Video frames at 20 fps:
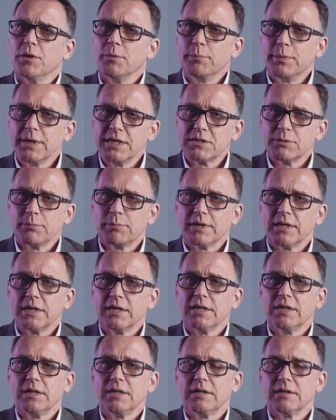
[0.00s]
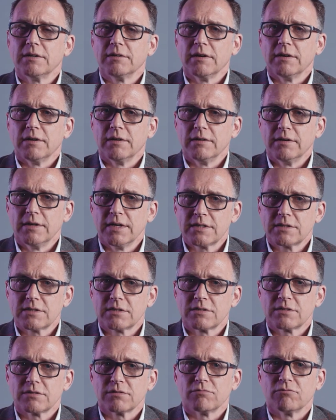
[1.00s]
The B2B
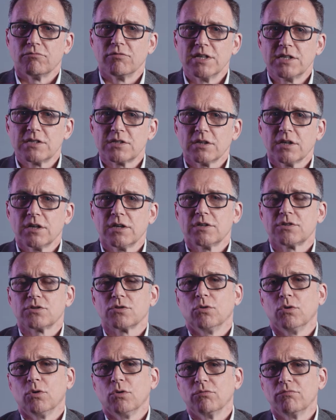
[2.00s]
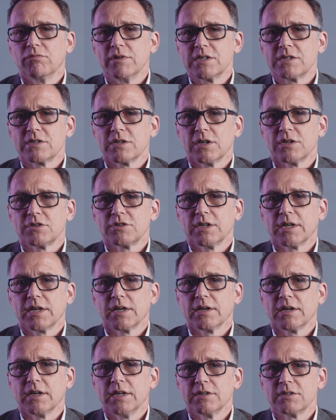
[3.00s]
list research or
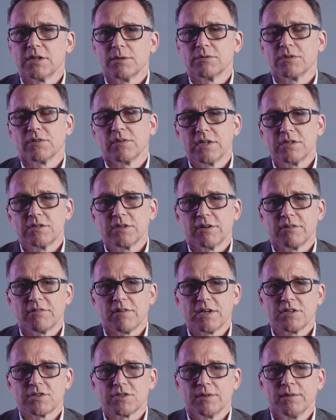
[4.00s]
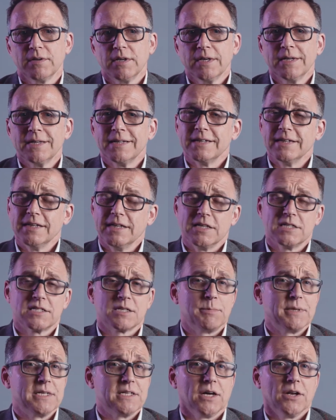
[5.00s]
researching in terms of lead generation
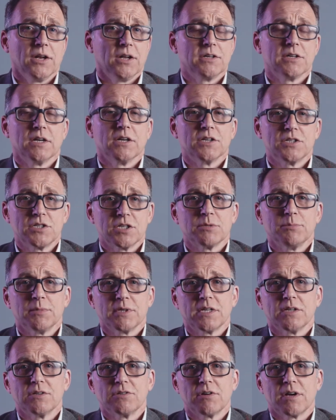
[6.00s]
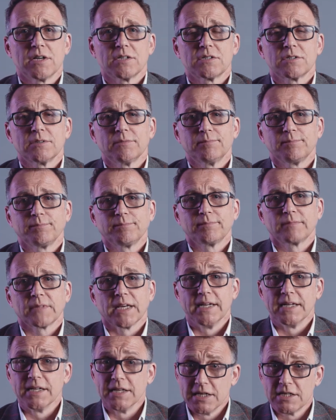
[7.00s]
needs to be done under legitimate interest.
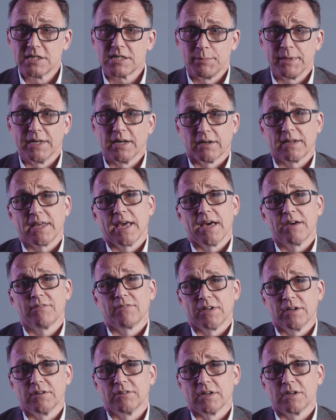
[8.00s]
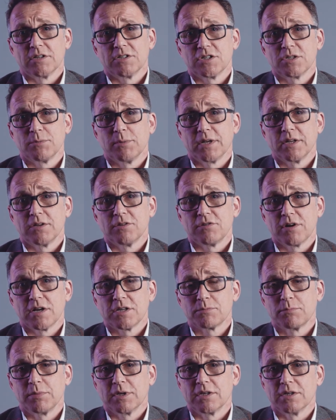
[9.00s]
And it needs to be done carefully under legitimate
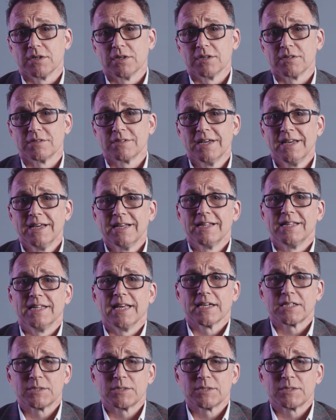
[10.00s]
interest, because the